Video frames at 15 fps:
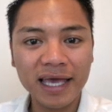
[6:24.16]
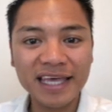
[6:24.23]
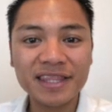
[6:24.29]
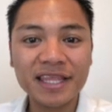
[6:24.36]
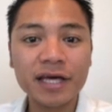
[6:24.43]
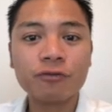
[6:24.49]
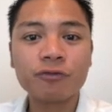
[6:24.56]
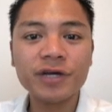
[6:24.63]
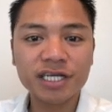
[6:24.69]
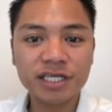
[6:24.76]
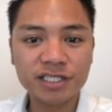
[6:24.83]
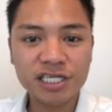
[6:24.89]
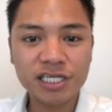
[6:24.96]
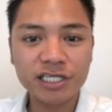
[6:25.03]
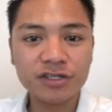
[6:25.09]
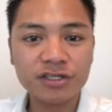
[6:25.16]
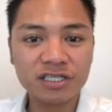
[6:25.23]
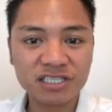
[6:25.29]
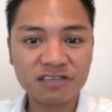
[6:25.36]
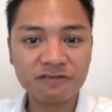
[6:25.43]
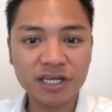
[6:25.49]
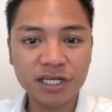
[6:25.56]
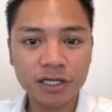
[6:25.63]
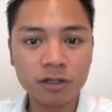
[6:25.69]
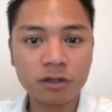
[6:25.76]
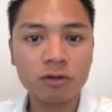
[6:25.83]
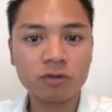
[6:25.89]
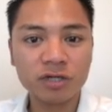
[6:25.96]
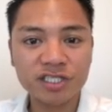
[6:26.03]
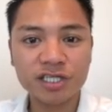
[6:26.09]
and then recontinue this
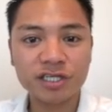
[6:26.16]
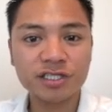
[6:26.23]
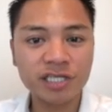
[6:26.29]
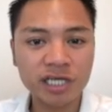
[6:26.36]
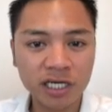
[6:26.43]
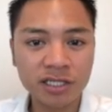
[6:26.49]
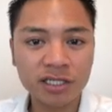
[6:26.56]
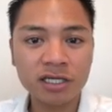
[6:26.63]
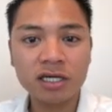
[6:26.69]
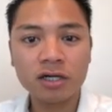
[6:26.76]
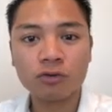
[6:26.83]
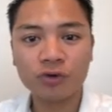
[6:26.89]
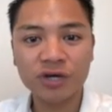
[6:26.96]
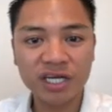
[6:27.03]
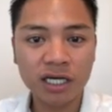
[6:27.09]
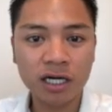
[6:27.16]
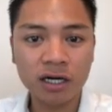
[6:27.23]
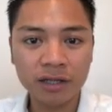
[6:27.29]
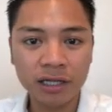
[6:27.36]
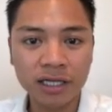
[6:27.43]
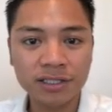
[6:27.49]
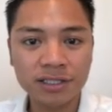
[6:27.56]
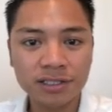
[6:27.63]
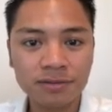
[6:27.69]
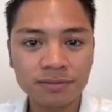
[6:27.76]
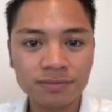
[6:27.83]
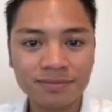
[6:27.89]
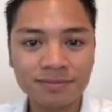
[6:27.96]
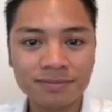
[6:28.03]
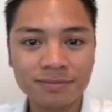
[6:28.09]
video once you're done reading all this.
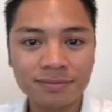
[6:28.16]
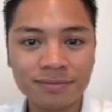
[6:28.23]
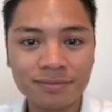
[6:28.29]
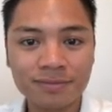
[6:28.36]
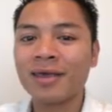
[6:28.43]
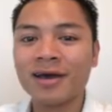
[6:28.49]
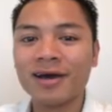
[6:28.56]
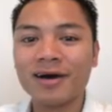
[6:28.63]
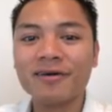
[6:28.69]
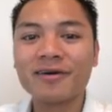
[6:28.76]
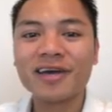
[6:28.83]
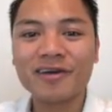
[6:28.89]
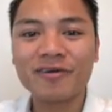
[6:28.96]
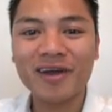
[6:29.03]
Okay,